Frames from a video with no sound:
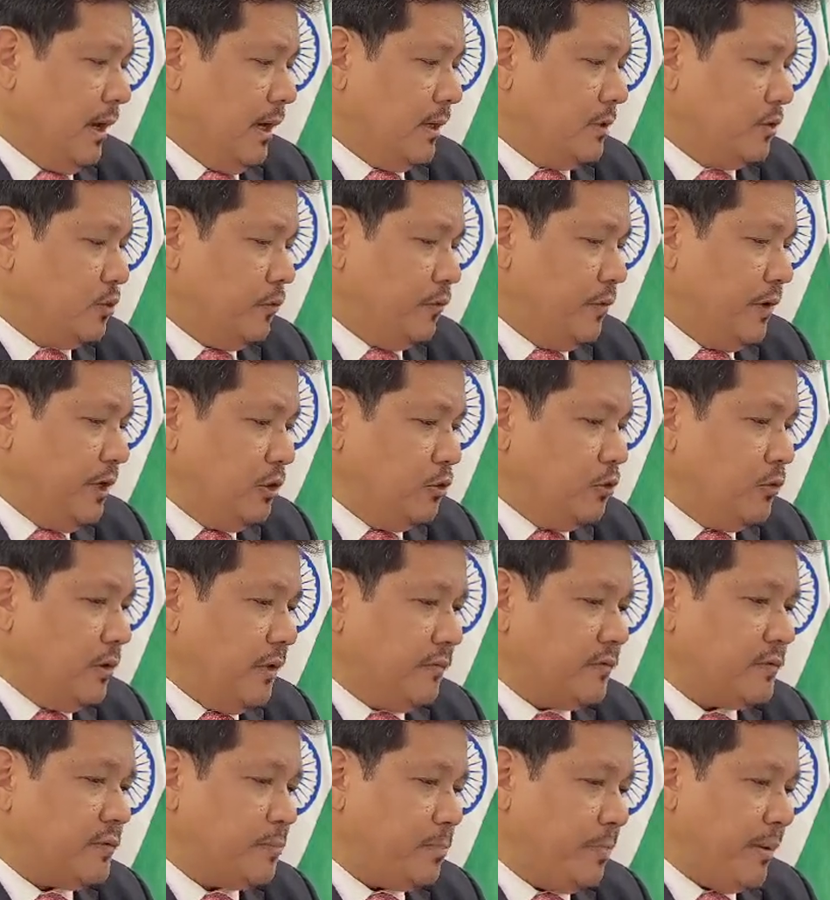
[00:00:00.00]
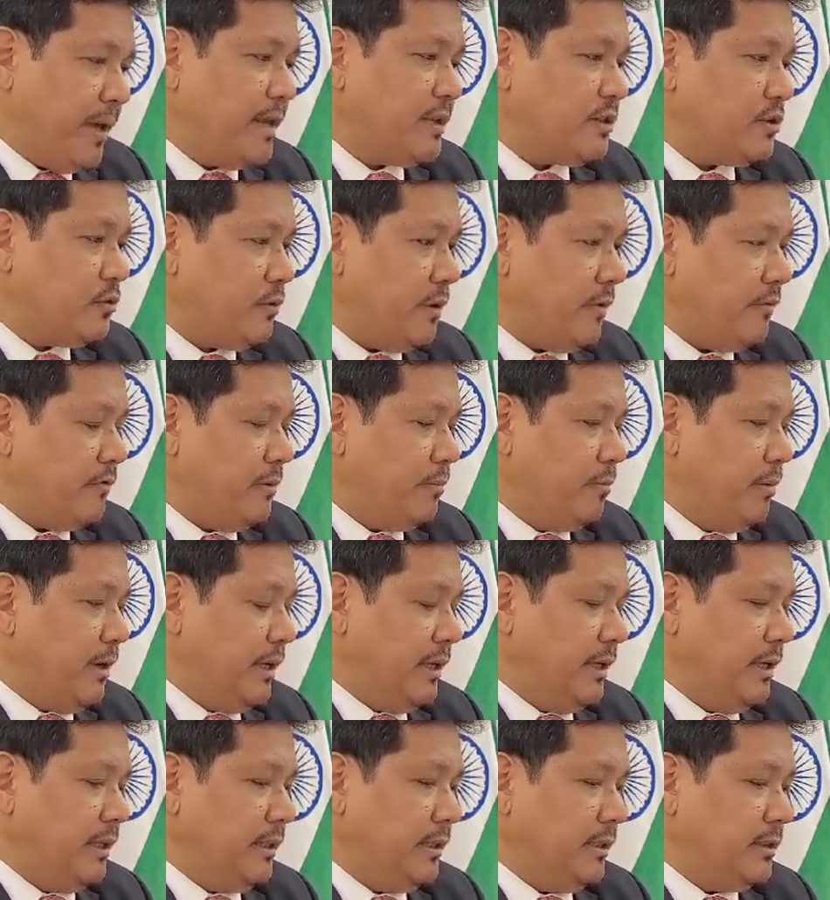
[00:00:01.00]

So we need to give space to everybody.